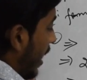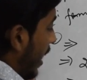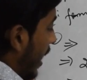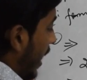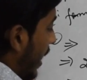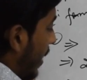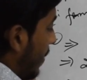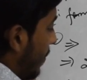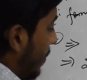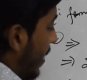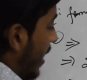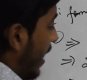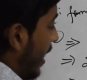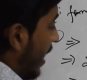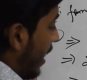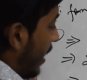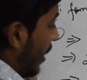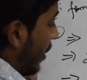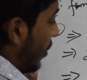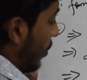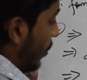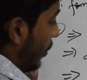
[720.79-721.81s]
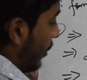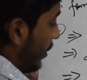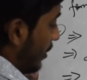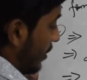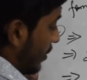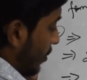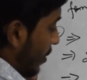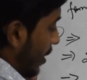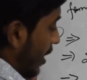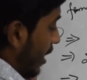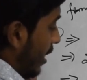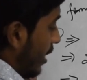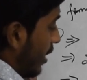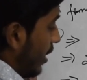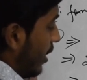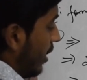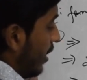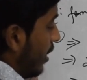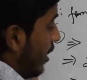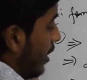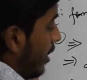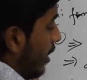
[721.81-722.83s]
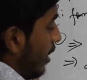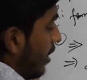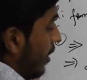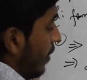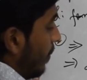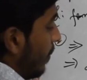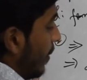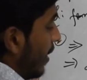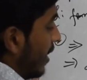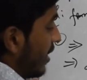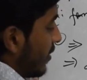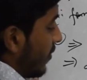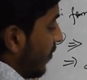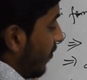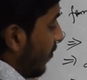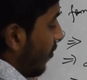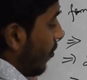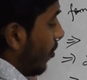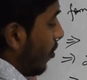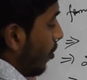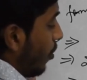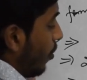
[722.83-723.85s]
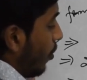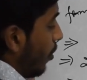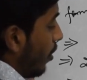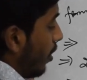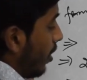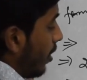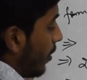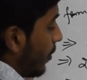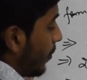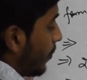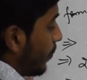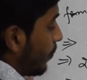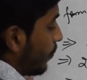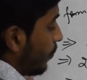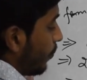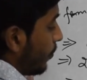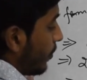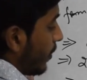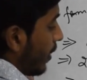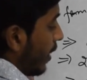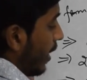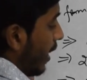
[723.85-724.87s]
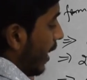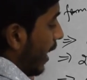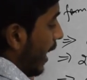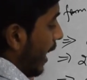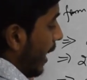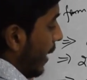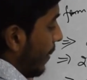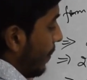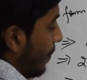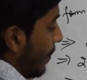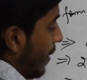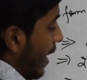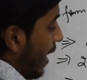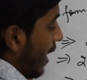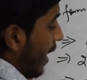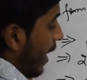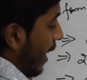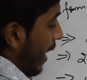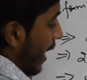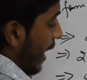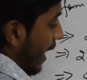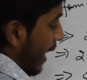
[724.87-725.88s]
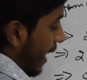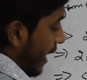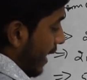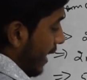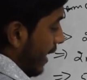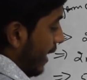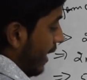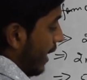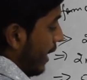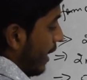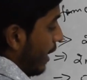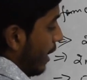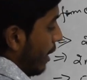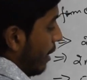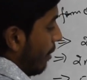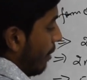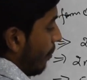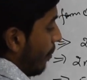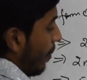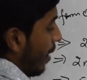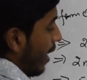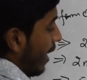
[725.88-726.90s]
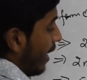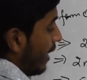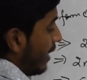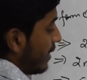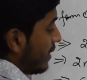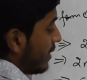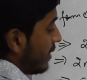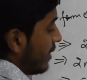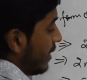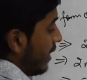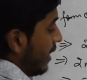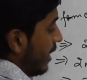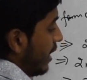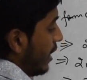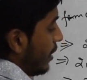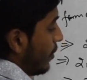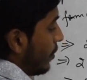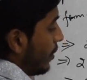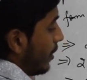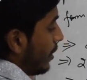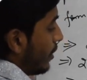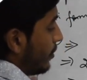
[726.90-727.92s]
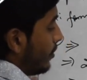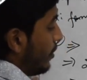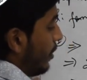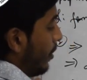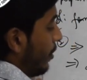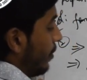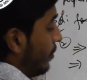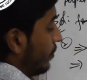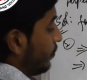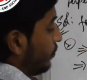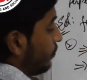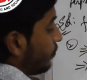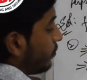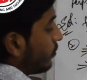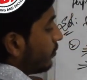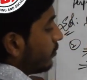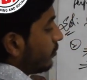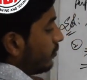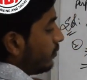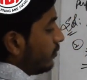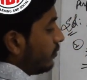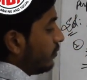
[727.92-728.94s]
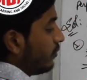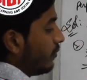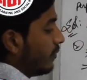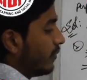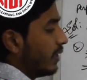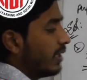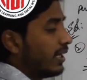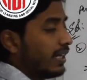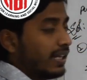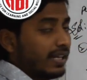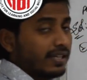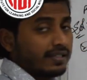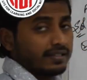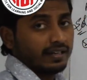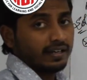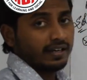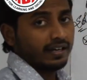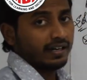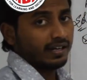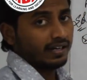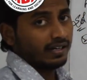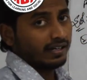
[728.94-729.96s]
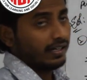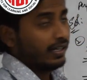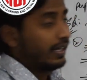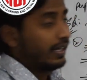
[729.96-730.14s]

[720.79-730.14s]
m by n whole square plus 4 m by n minus 3 equal to 0. Isn't it?